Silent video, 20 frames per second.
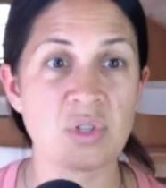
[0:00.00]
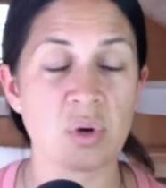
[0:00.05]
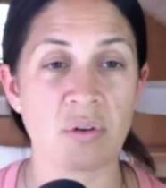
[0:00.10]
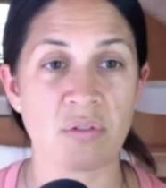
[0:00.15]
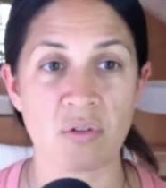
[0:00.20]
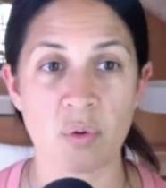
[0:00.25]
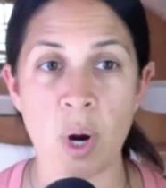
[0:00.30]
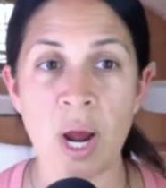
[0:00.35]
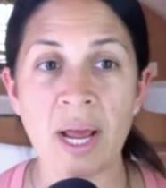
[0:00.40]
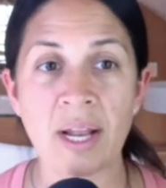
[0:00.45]
to
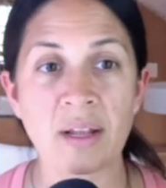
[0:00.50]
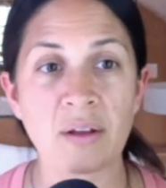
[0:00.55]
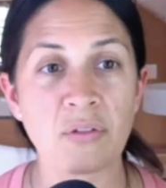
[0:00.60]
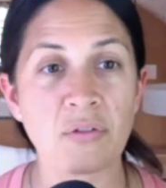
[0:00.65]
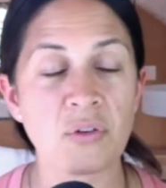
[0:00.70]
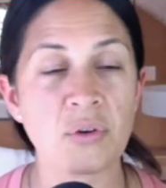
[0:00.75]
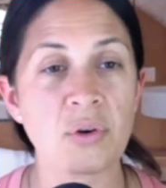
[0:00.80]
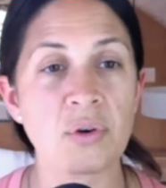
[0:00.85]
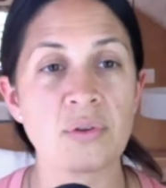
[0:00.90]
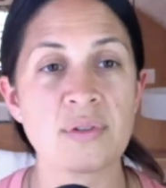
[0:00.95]
a variety
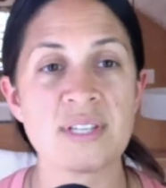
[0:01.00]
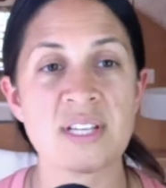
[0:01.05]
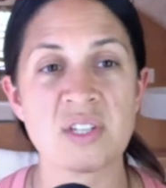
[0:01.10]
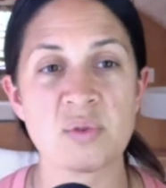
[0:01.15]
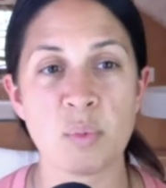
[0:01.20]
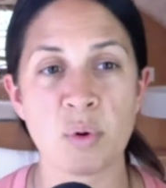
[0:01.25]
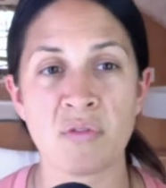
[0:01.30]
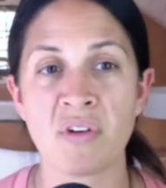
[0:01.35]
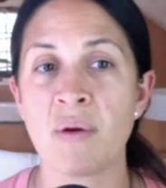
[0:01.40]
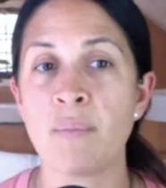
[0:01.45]
of foods and
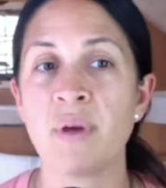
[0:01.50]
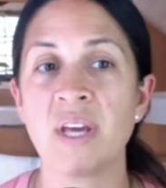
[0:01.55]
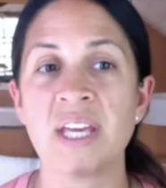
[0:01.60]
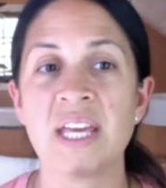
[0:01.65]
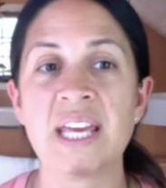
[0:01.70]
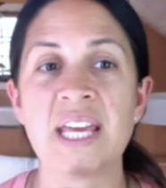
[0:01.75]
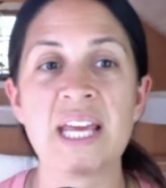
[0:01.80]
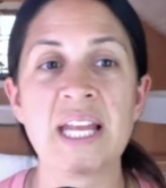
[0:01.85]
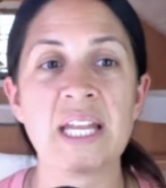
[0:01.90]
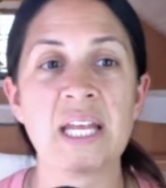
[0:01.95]
to prevent
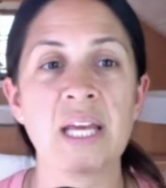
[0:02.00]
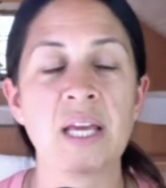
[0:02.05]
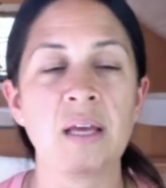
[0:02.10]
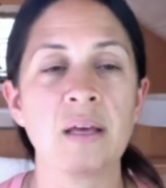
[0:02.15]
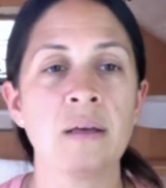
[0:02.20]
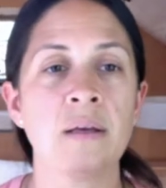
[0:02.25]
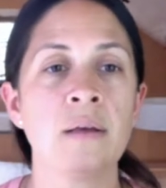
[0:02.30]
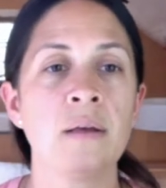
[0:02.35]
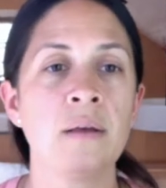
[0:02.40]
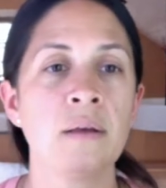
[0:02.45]
picky
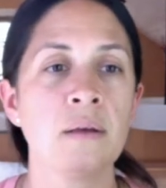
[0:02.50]
eating